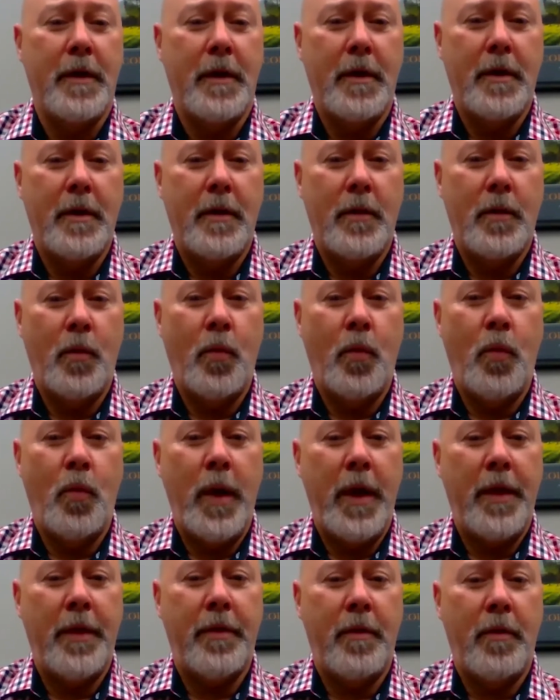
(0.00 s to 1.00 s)

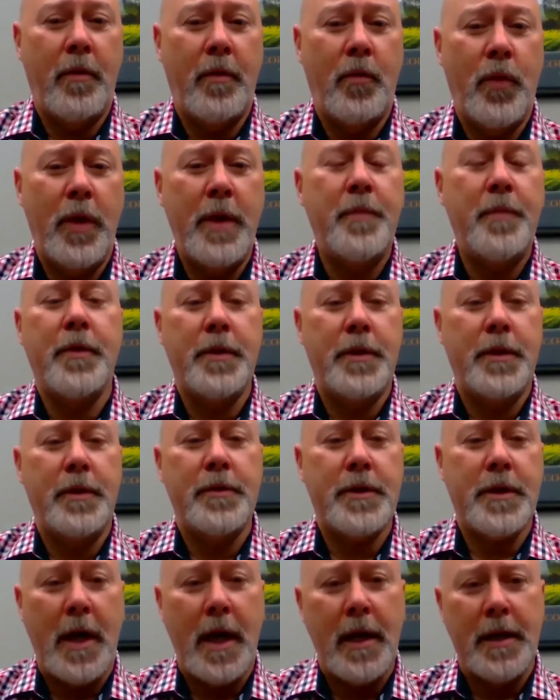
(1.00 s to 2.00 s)
with reproduced
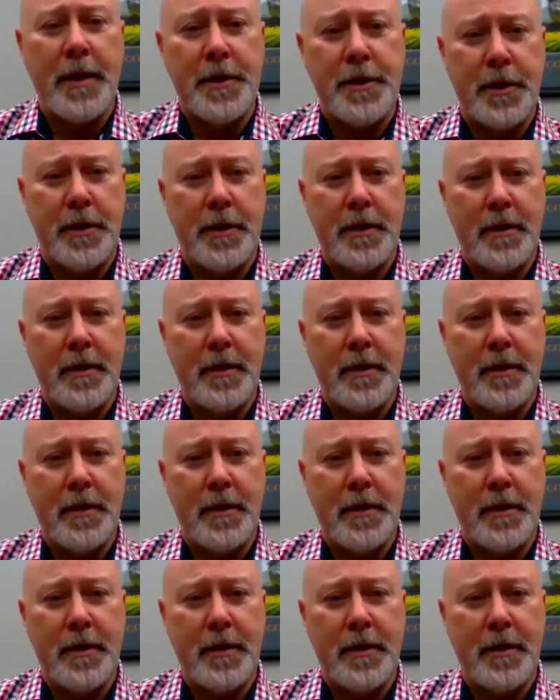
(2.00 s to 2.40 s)
collagen.